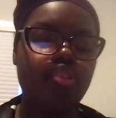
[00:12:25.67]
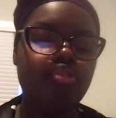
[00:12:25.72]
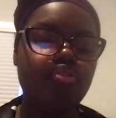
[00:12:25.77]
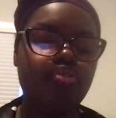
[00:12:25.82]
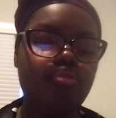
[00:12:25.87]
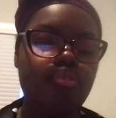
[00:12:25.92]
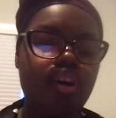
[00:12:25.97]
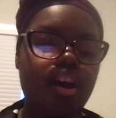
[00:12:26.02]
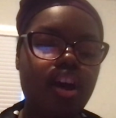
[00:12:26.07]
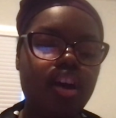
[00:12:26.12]

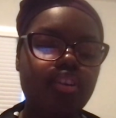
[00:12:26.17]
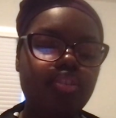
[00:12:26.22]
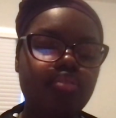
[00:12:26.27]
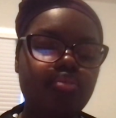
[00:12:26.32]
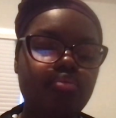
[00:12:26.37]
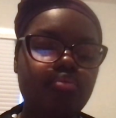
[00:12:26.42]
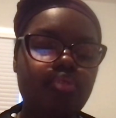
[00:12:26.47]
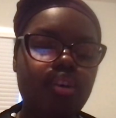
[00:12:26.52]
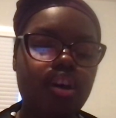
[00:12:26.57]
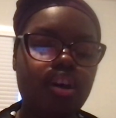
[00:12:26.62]
Try
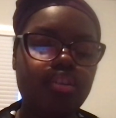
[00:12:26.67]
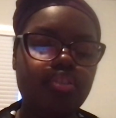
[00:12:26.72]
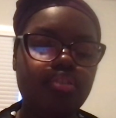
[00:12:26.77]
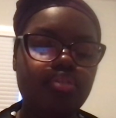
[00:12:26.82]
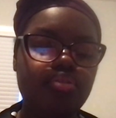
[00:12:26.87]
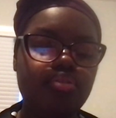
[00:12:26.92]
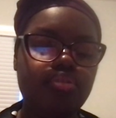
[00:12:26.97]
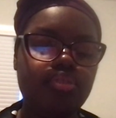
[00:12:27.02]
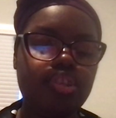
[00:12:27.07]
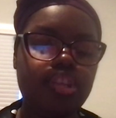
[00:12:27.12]
to
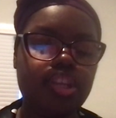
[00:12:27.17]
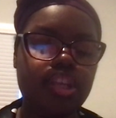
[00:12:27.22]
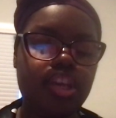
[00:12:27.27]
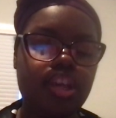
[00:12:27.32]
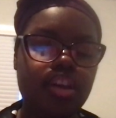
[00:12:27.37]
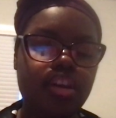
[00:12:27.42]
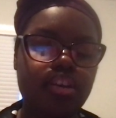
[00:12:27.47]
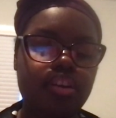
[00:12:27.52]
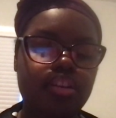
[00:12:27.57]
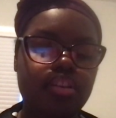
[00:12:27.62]

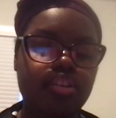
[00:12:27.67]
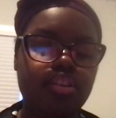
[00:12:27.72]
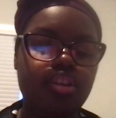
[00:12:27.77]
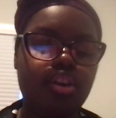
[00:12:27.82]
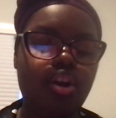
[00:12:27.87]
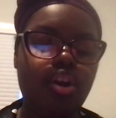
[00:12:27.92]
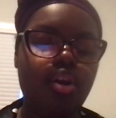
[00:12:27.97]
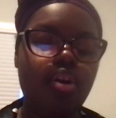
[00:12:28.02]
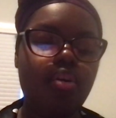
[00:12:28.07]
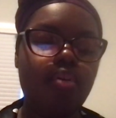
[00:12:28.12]
understand
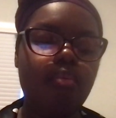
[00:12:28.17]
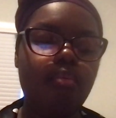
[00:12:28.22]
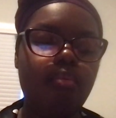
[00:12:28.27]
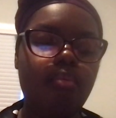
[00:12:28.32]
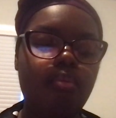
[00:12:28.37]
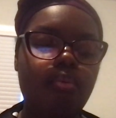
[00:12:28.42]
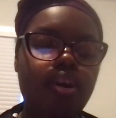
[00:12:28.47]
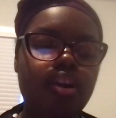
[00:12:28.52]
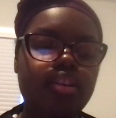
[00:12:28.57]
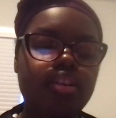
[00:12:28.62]

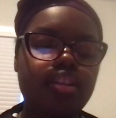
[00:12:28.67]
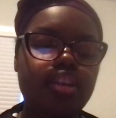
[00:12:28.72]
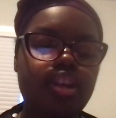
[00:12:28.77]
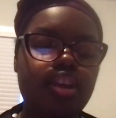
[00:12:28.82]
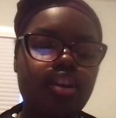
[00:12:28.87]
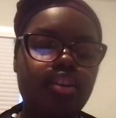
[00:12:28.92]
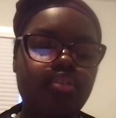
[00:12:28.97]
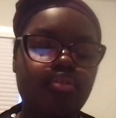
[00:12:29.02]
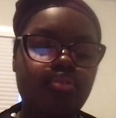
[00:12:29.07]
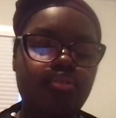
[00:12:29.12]
what they
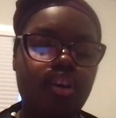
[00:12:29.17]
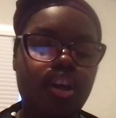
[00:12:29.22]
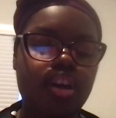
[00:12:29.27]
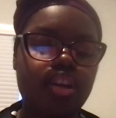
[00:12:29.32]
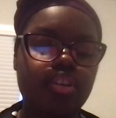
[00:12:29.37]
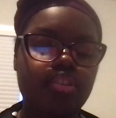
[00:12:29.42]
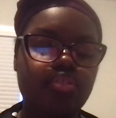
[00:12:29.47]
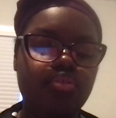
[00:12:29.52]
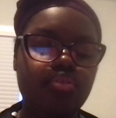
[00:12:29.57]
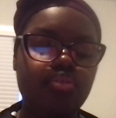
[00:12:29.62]
are
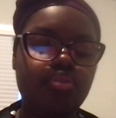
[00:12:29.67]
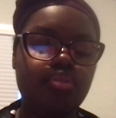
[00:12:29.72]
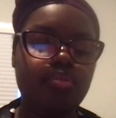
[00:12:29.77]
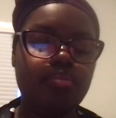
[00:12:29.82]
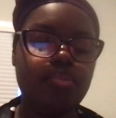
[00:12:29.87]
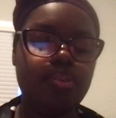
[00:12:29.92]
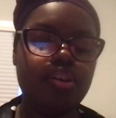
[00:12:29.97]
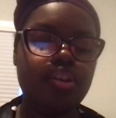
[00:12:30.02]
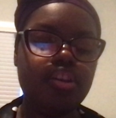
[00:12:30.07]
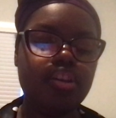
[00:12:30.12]
trying to
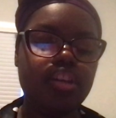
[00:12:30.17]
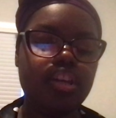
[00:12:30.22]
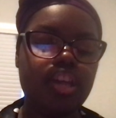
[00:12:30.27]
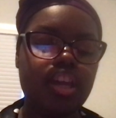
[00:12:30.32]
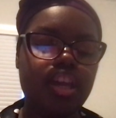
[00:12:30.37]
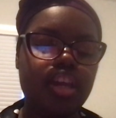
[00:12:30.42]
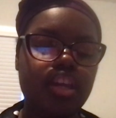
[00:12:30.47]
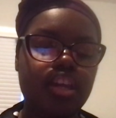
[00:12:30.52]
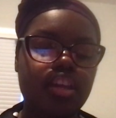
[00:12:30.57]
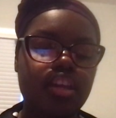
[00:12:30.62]

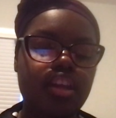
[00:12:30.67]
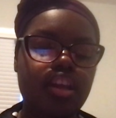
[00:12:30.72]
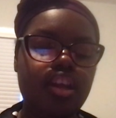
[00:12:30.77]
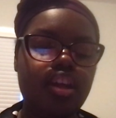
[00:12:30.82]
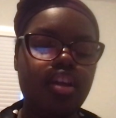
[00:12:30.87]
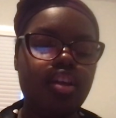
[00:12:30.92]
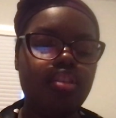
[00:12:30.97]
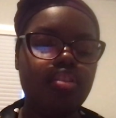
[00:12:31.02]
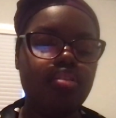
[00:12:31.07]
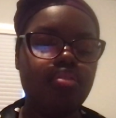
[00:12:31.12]
communicate
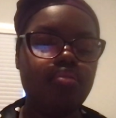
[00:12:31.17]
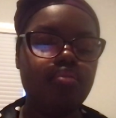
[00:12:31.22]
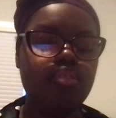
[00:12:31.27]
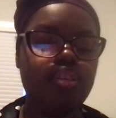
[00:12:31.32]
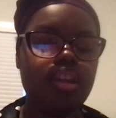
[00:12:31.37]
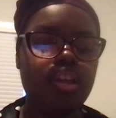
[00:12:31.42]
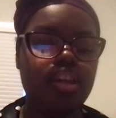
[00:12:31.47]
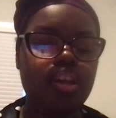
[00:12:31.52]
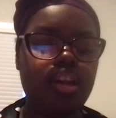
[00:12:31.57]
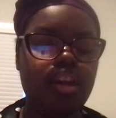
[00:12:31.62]
through
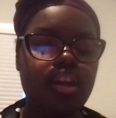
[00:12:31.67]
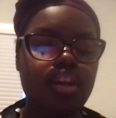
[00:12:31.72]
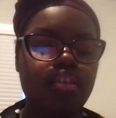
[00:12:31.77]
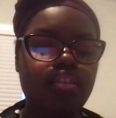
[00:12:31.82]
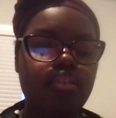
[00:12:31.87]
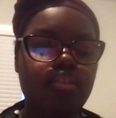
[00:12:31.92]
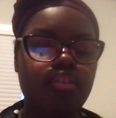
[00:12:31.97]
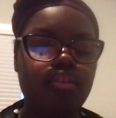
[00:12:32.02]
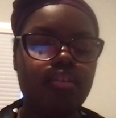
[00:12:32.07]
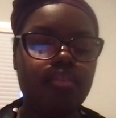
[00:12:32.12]
their
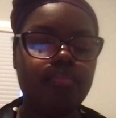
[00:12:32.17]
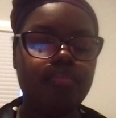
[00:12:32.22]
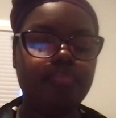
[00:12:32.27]
anger.